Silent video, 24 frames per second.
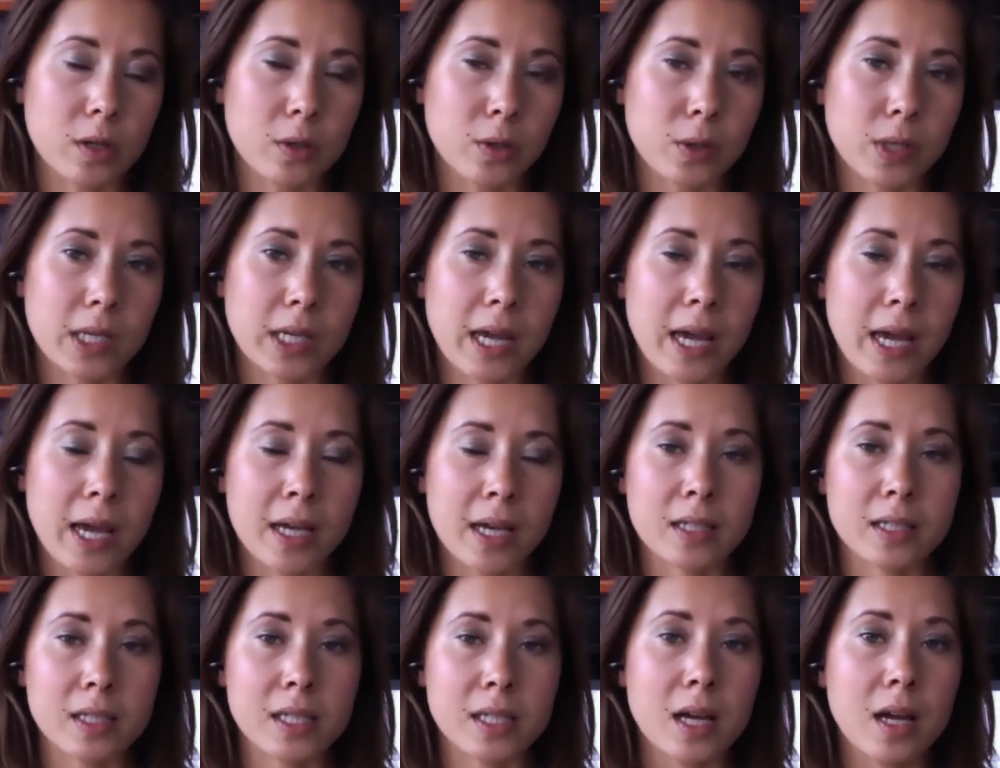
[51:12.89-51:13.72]
You can
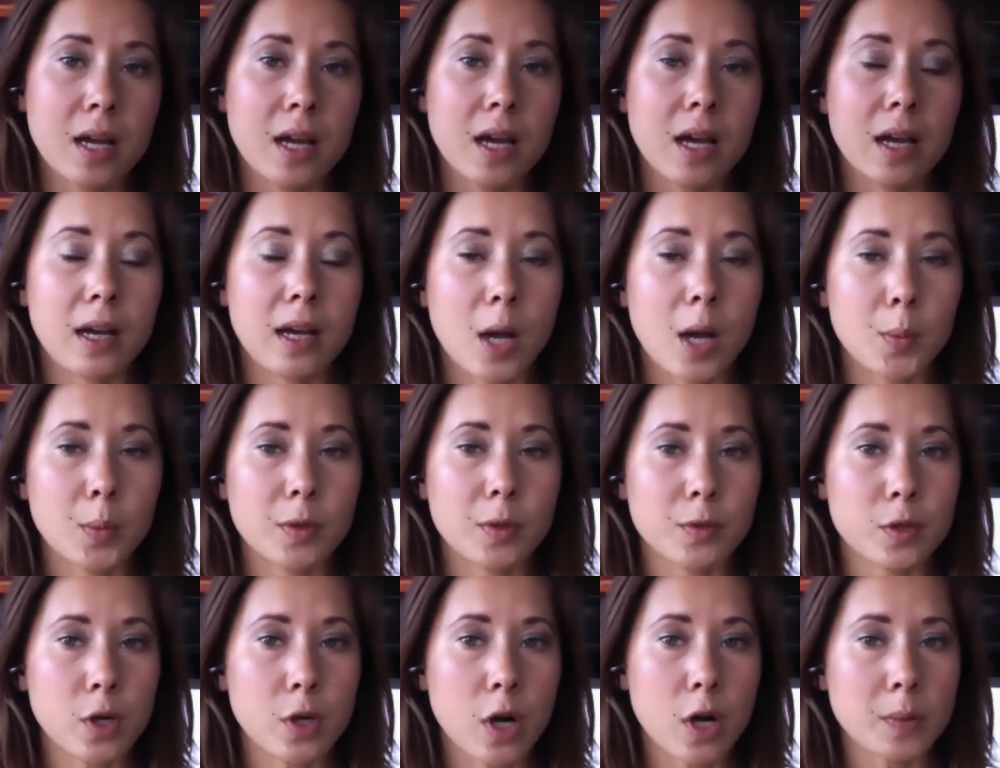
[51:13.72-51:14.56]
add a couple
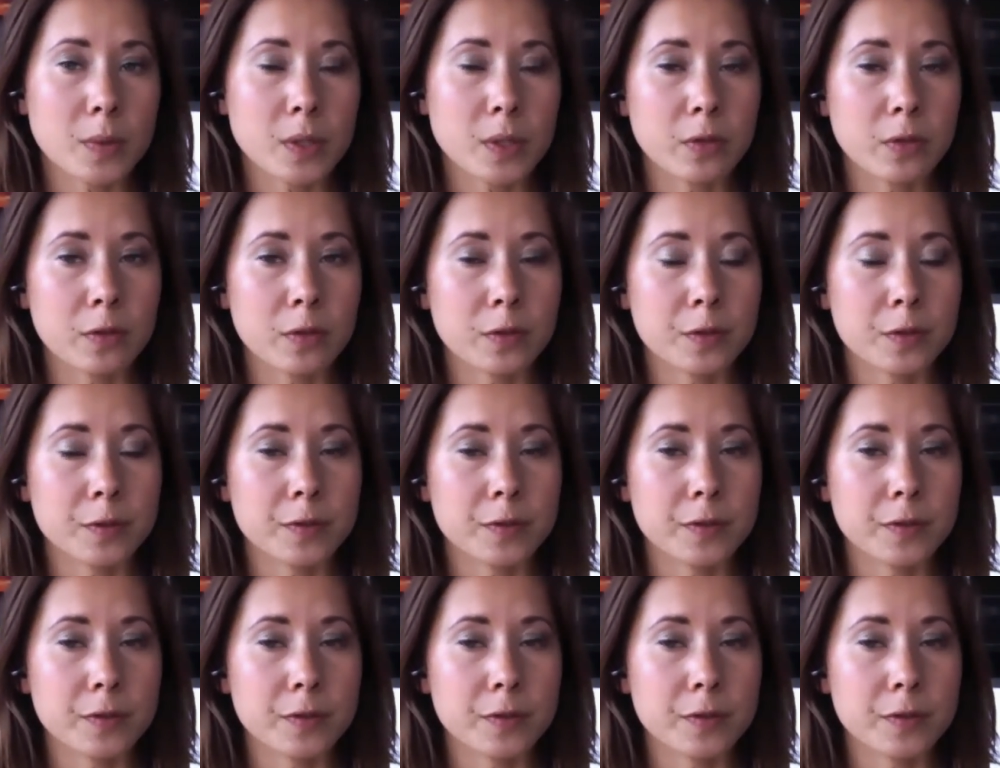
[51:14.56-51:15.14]
of drops of,